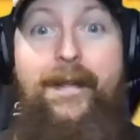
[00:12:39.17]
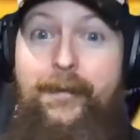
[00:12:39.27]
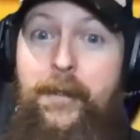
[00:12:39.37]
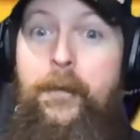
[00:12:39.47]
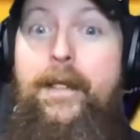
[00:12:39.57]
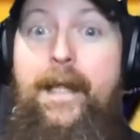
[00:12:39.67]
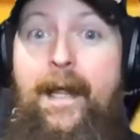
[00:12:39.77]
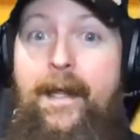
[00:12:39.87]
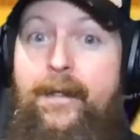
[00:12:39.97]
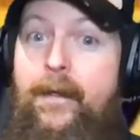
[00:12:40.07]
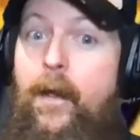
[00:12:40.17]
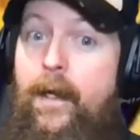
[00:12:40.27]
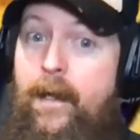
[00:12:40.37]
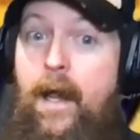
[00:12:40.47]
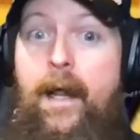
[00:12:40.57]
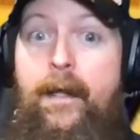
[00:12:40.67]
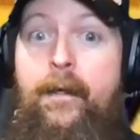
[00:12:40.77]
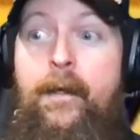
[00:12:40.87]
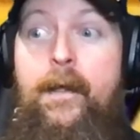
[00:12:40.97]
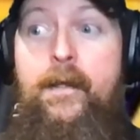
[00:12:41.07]
i literally had a
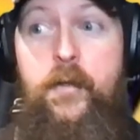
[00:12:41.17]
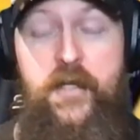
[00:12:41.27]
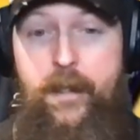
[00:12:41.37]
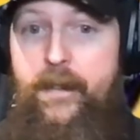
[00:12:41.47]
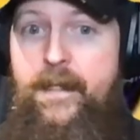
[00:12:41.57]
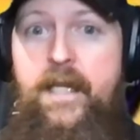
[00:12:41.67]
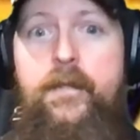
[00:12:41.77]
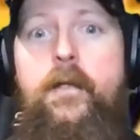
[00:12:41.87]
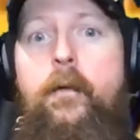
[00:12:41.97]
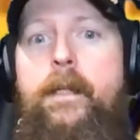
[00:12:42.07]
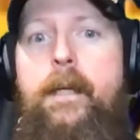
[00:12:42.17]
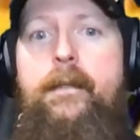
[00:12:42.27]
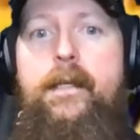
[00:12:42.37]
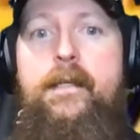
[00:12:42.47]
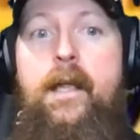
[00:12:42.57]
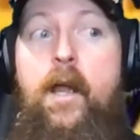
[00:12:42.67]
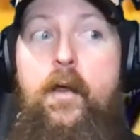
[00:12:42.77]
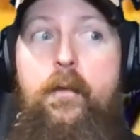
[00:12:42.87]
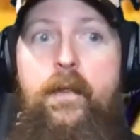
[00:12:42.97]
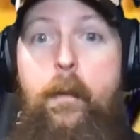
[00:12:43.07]
guy jared neeves told me about this
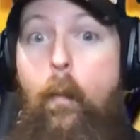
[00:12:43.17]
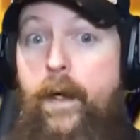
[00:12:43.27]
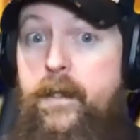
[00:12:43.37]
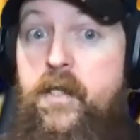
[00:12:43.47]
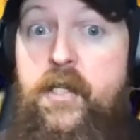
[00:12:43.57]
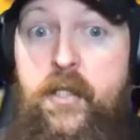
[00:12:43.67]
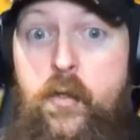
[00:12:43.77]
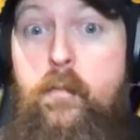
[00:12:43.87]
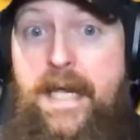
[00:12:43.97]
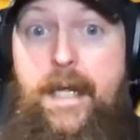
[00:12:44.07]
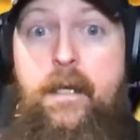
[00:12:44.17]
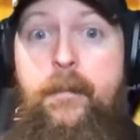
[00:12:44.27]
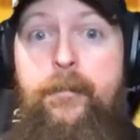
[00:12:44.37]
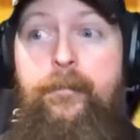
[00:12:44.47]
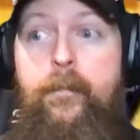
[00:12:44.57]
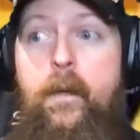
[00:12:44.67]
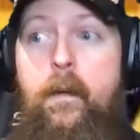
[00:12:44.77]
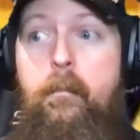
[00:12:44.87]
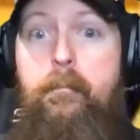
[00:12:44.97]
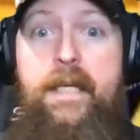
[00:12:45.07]
that wanted to sue me
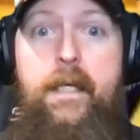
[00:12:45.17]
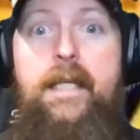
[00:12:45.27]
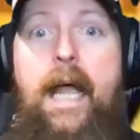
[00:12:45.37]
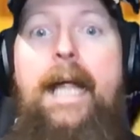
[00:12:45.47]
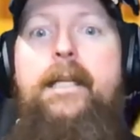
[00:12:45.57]
because